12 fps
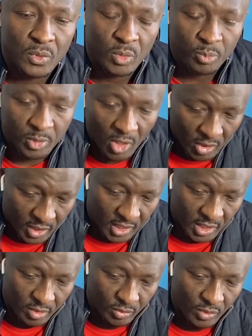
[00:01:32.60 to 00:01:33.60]
plug it
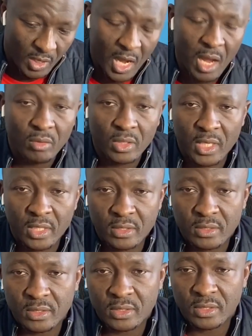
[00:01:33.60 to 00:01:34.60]
in on your
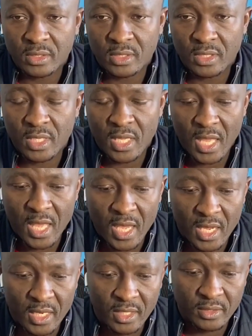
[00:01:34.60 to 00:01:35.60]
outlet,
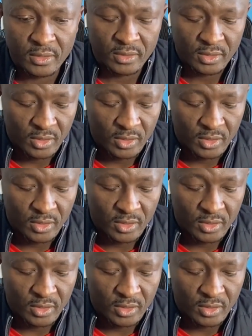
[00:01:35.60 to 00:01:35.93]
and